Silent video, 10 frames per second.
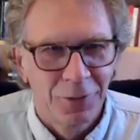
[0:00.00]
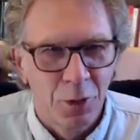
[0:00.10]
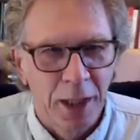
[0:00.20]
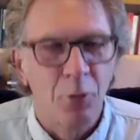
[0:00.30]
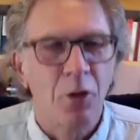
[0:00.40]

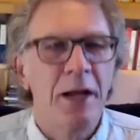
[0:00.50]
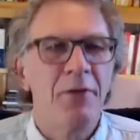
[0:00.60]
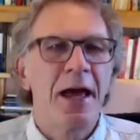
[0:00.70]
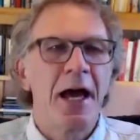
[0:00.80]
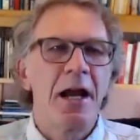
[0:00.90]
We're
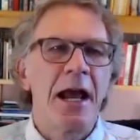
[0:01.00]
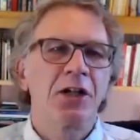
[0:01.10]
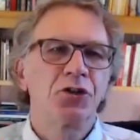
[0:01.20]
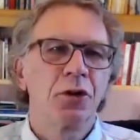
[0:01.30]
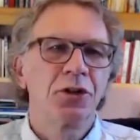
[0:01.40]
in that
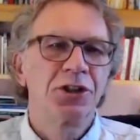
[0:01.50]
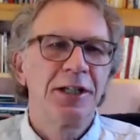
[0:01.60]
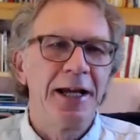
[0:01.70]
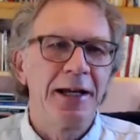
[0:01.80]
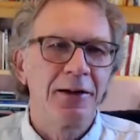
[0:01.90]
natural
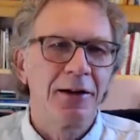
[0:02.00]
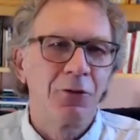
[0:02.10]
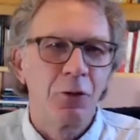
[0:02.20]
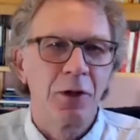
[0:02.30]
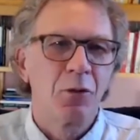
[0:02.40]
state
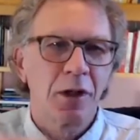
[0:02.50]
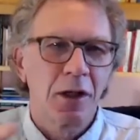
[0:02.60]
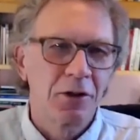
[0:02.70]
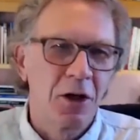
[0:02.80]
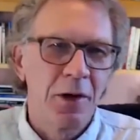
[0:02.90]
of when we're
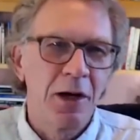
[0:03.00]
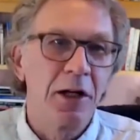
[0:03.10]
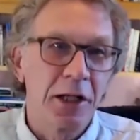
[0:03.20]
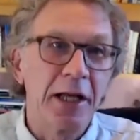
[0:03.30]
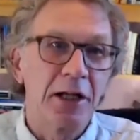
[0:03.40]

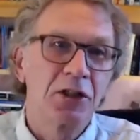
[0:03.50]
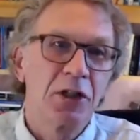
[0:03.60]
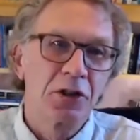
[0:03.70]
coherent. Again,